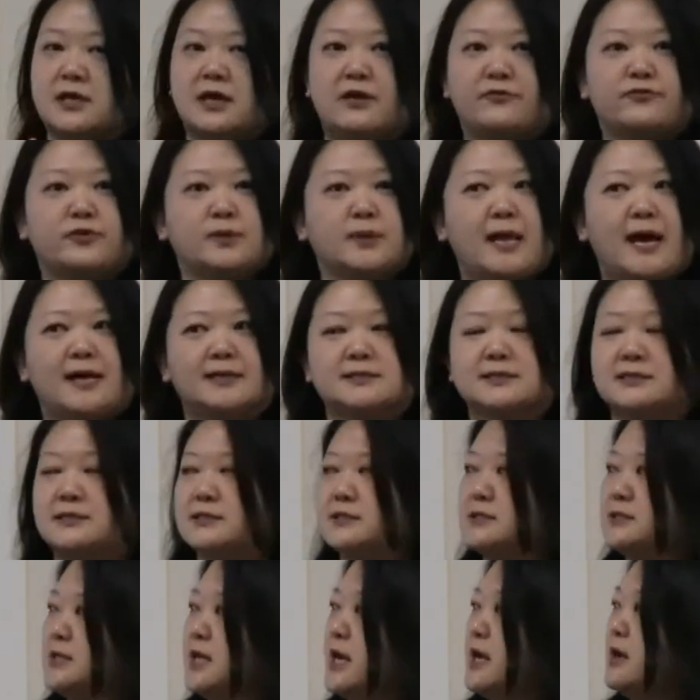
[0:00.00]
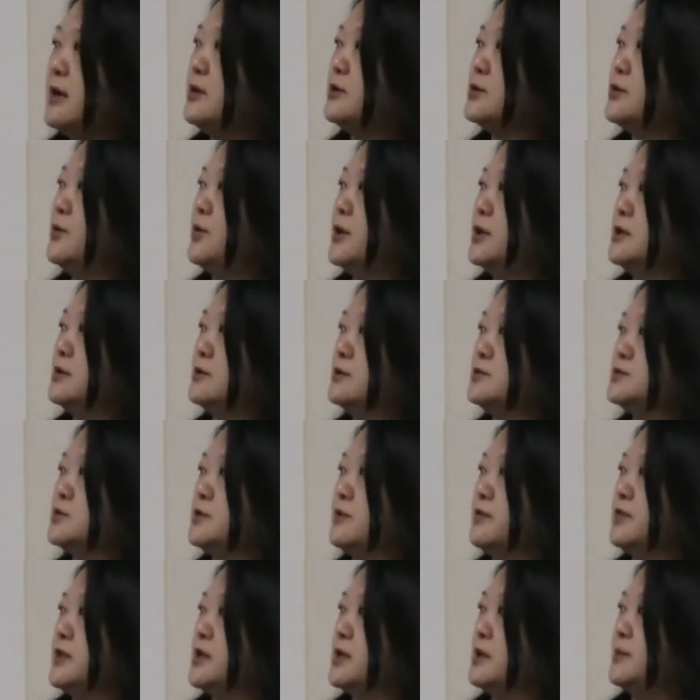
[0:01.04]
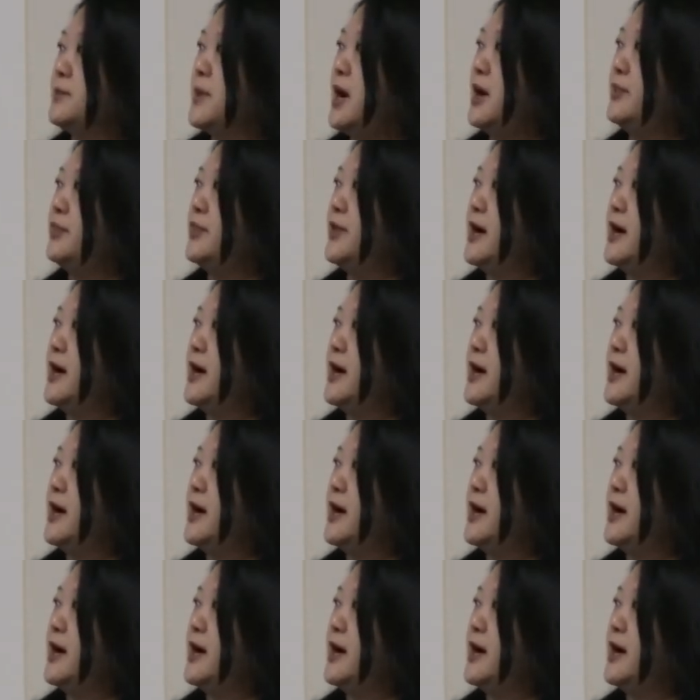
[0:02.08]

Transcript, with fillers: to every last detail, you want to sort of think about